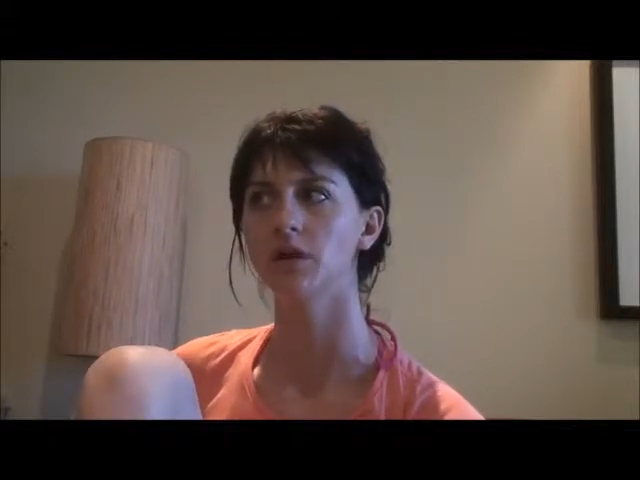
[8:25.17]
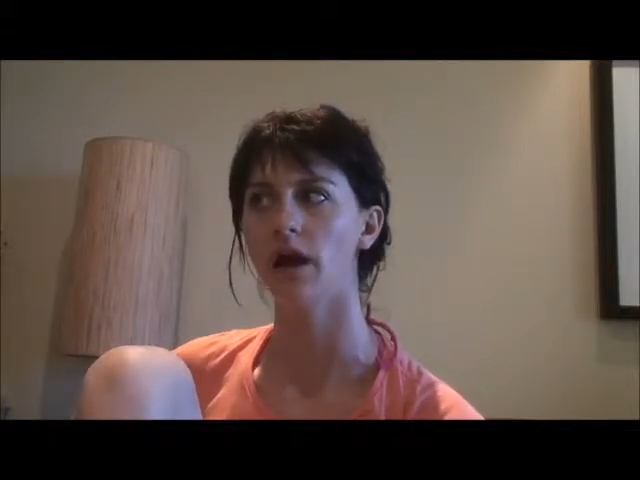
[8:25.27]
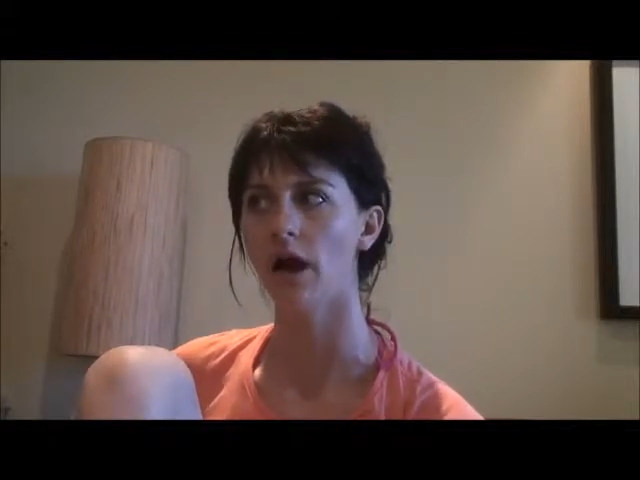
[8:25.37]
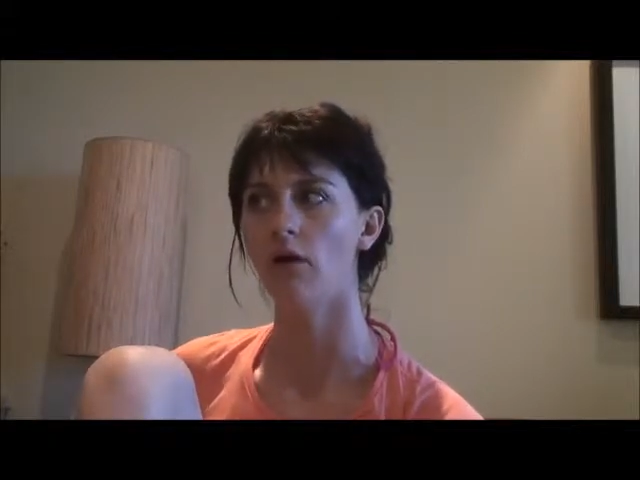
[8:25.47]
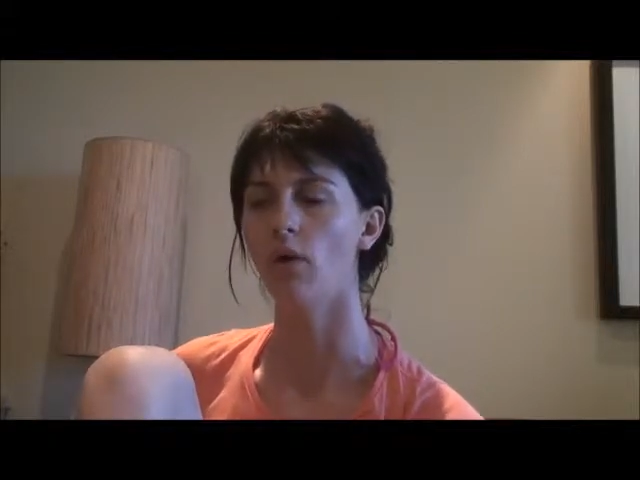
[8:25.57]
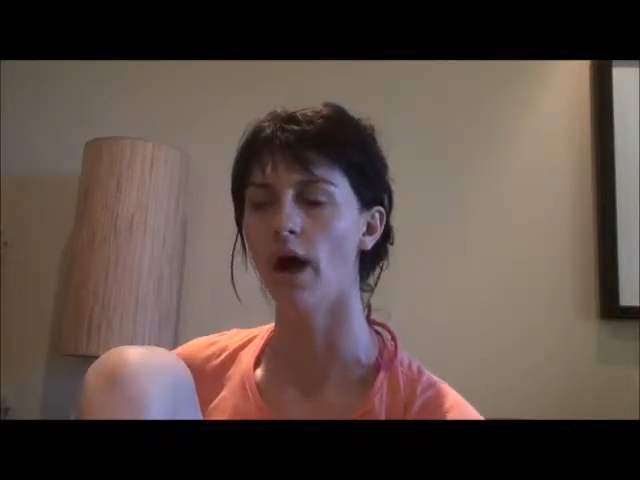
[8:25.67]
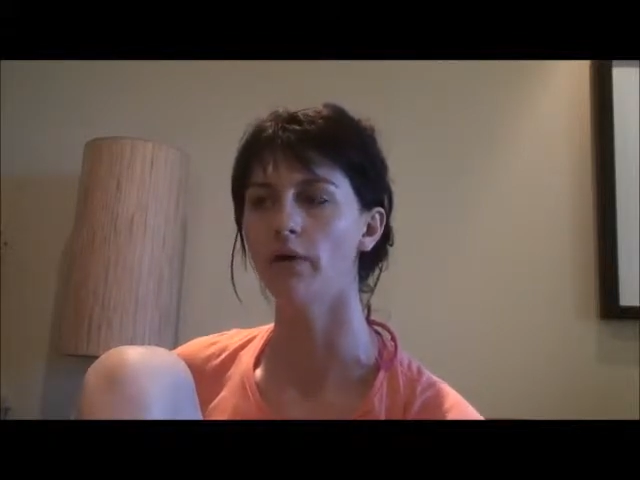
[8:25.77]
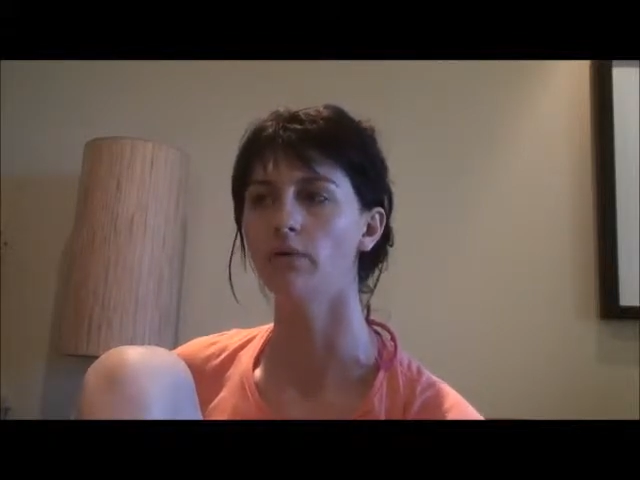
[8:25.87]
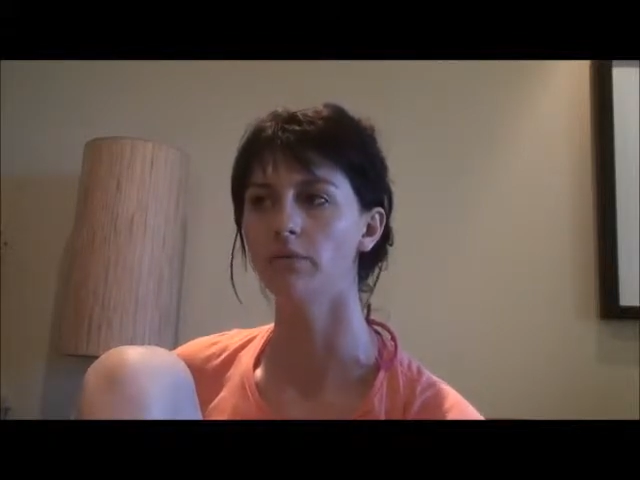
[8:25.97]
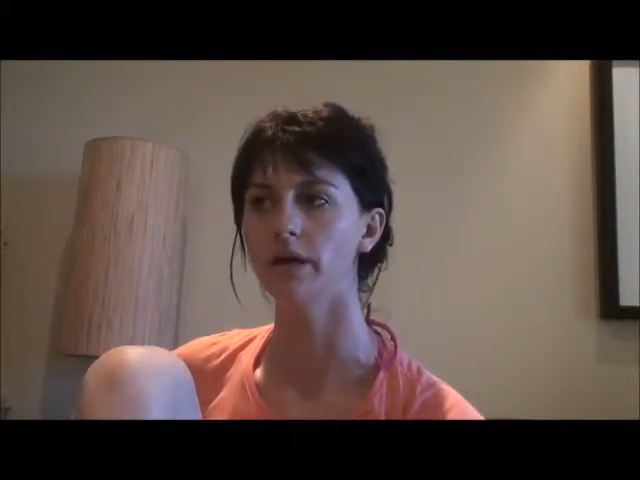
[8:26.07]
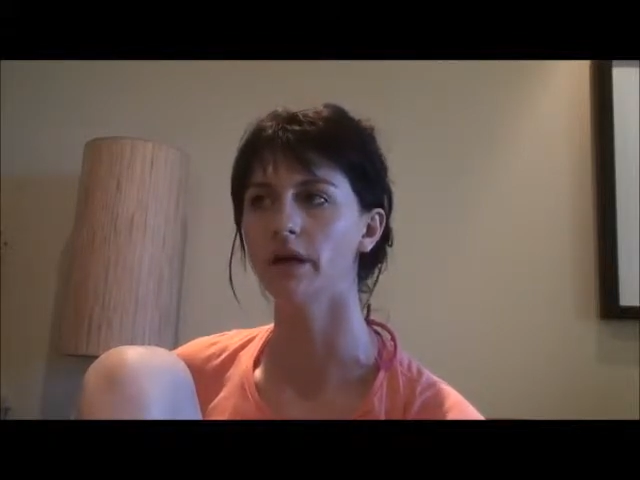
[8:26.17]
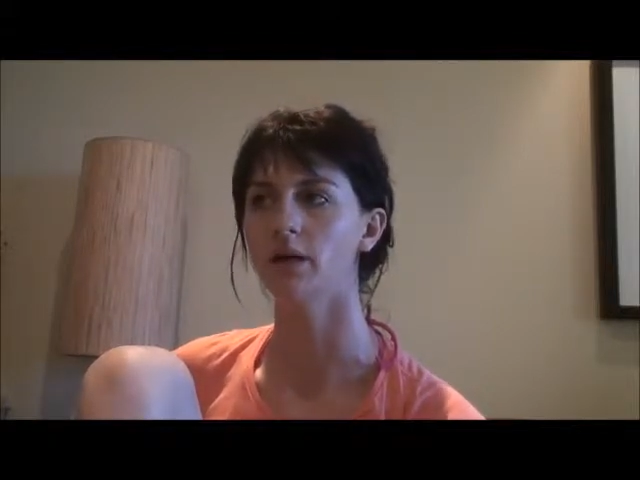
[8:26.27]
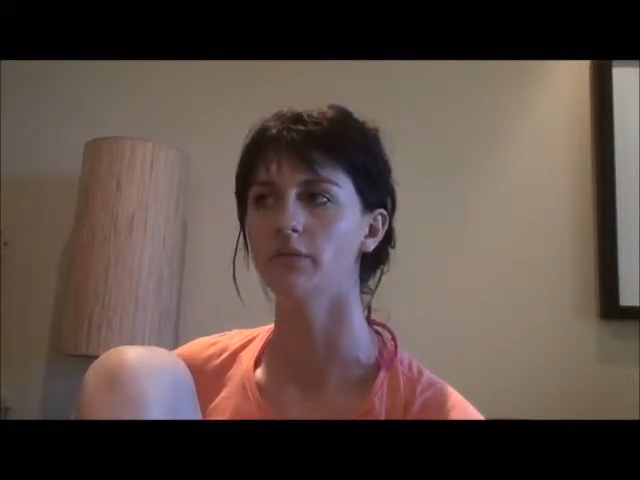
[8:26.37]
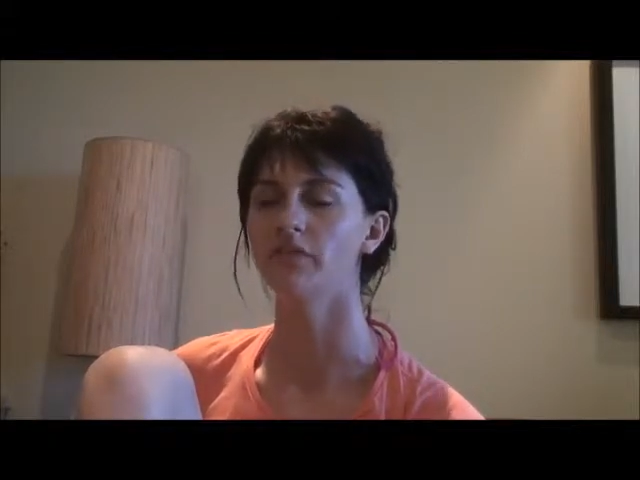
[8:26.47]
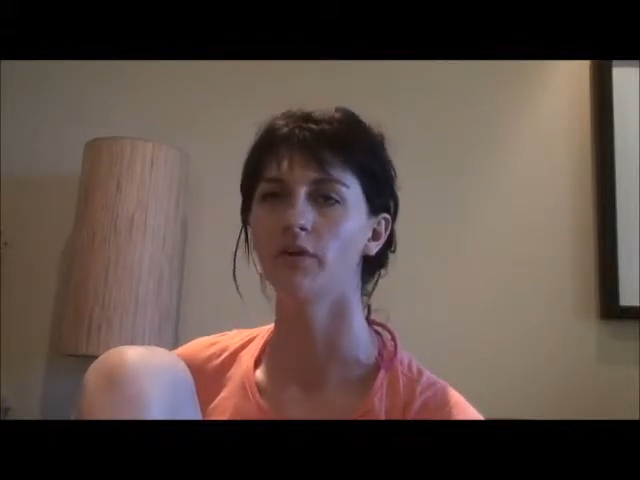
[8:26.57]
how I would
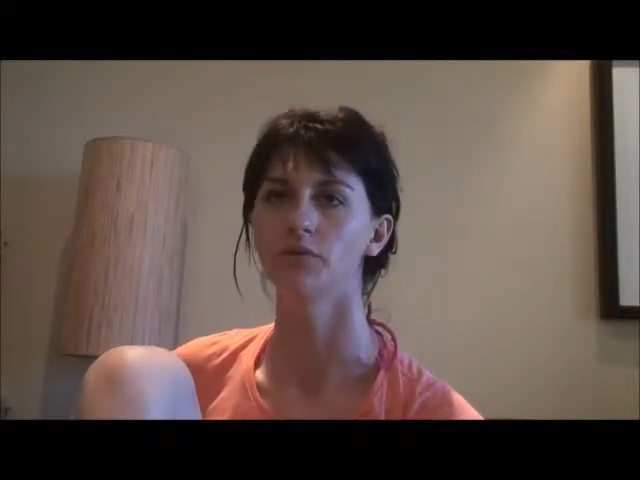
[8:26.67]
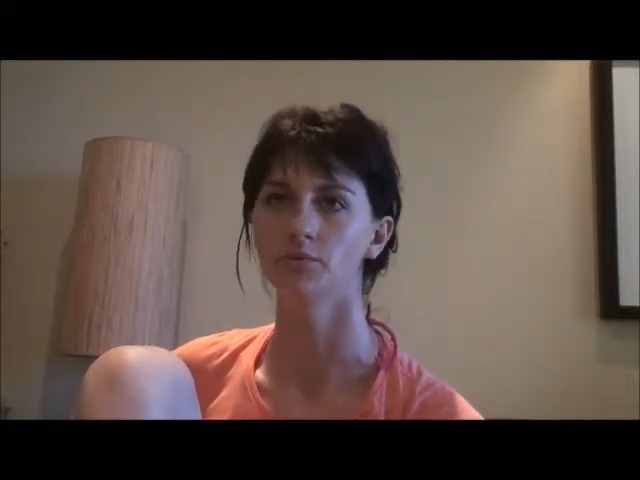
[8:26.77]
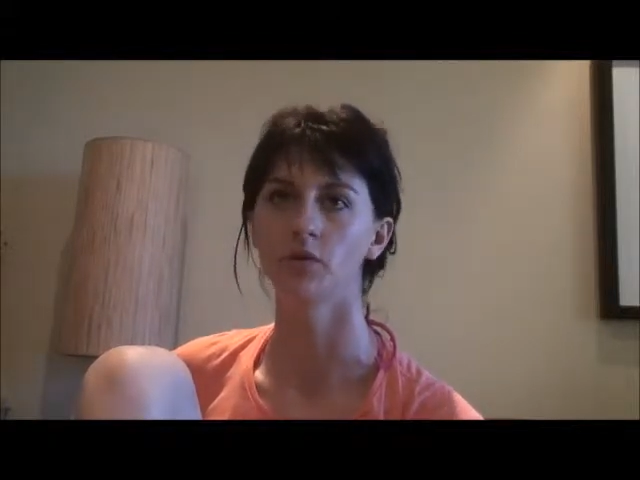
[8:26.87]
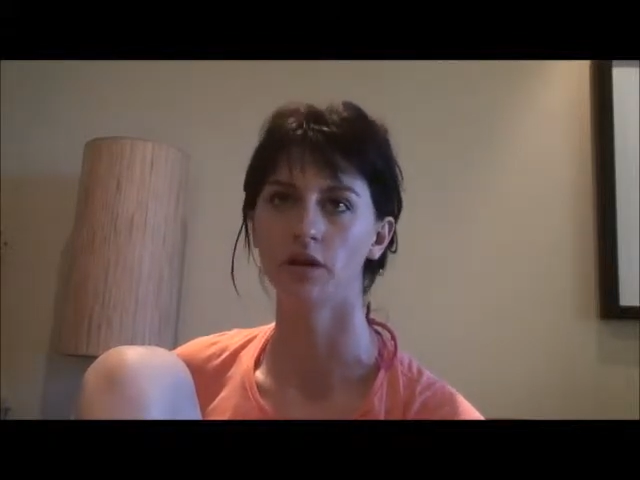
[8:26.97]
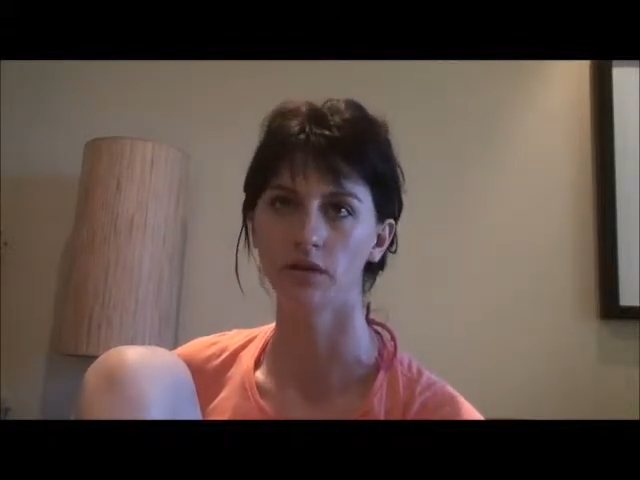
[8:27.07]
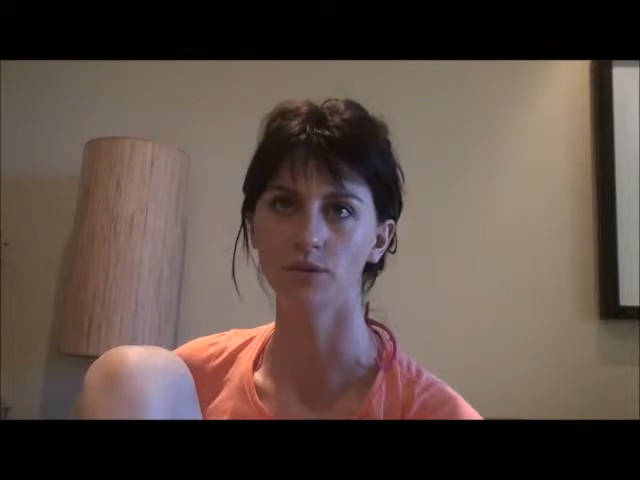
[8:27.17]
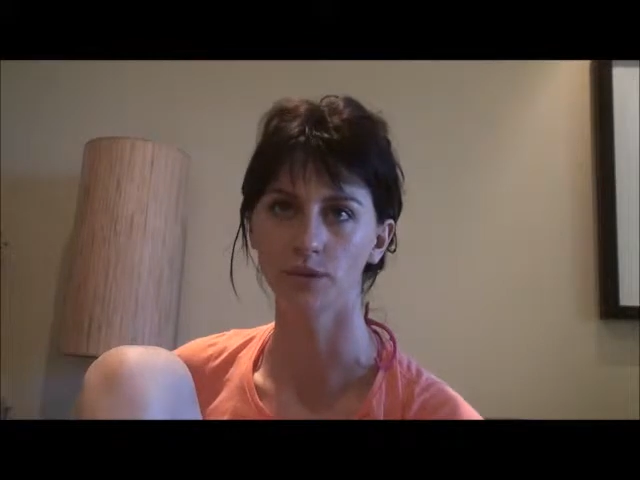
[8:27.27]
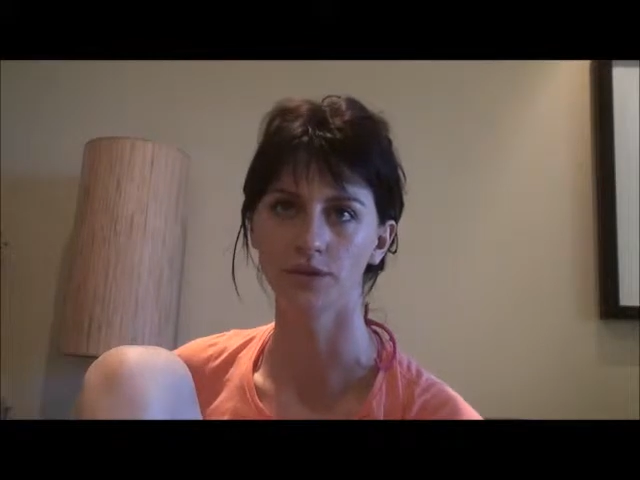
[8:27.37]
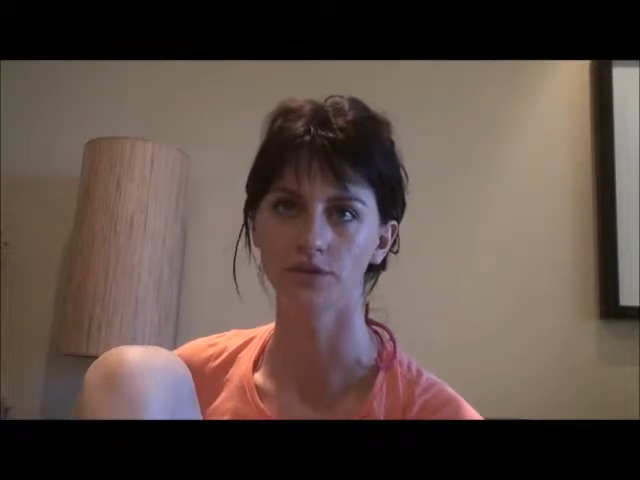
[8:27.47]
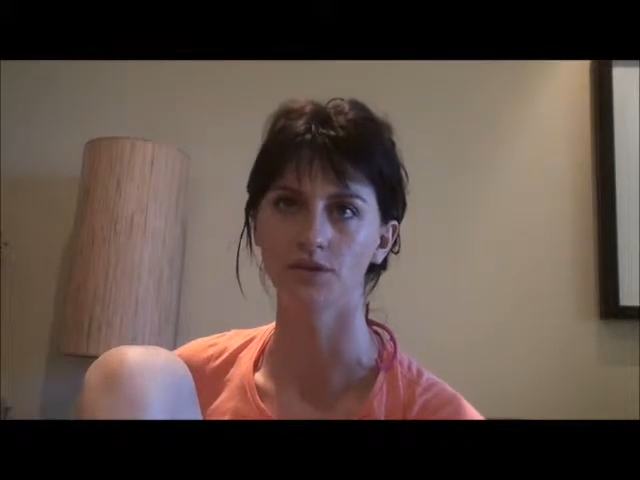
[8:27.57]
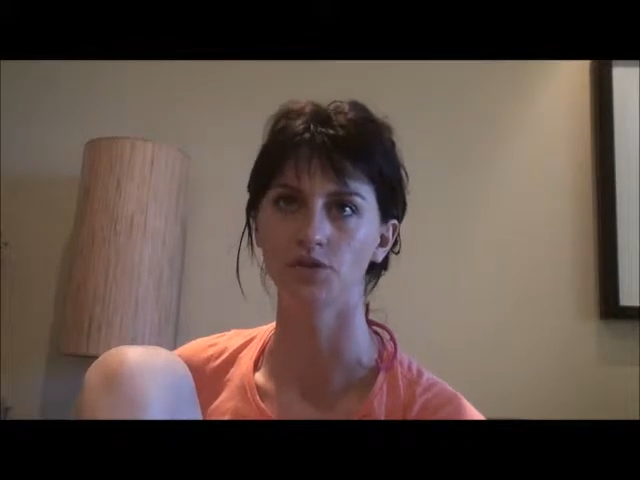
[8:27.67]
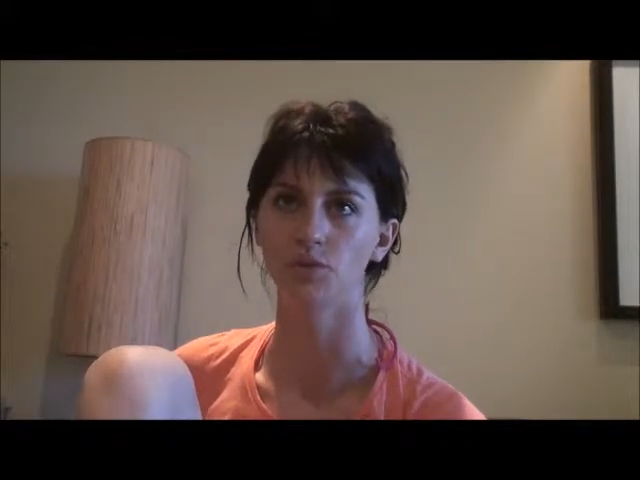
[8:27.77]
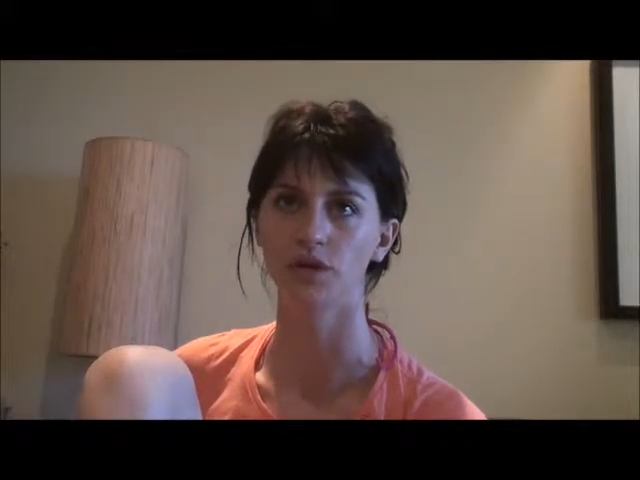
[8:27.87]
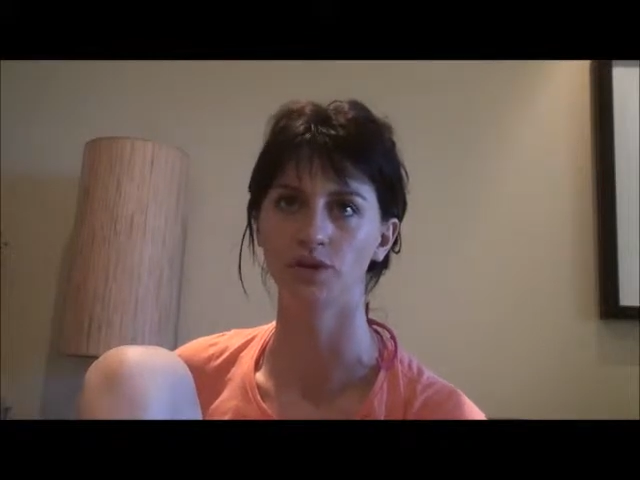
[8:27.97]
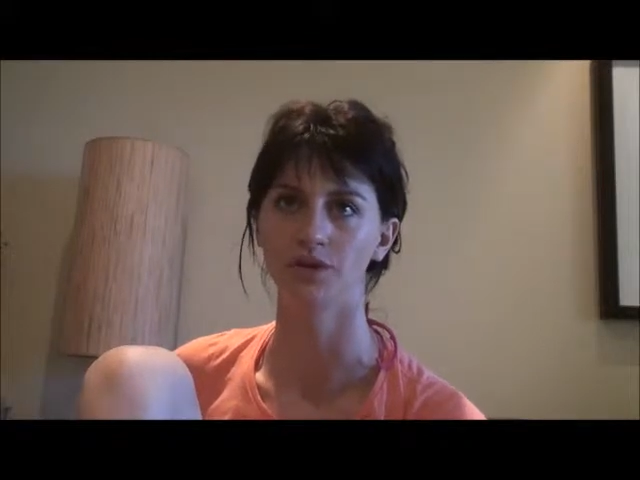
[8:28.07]
become if I was put into her
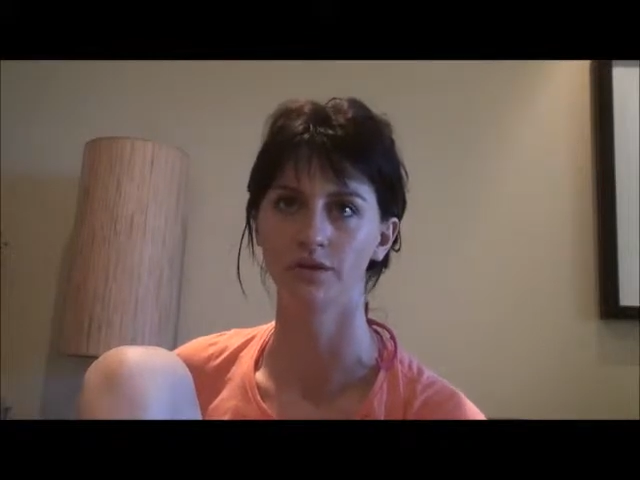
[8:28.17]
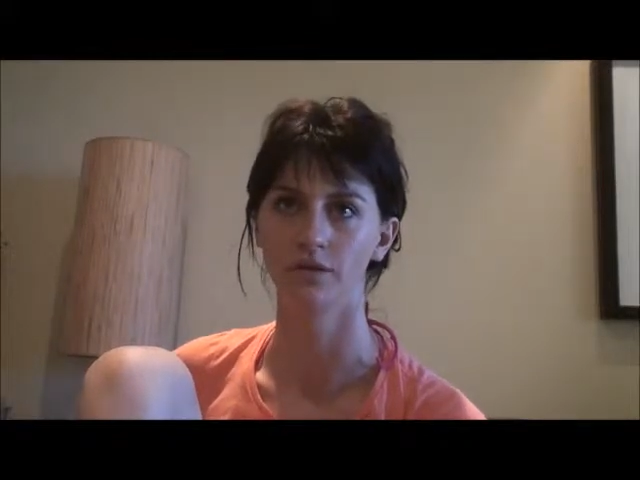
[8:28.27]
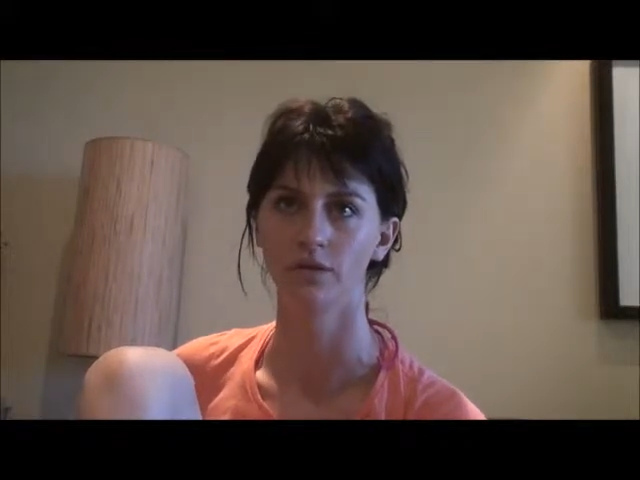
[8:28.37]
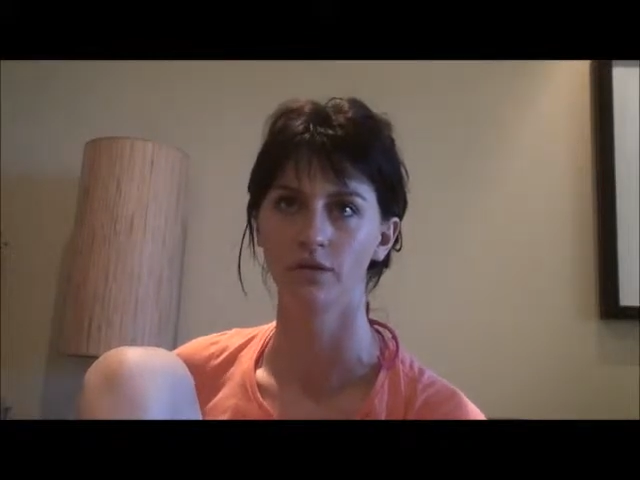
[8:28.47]
situation.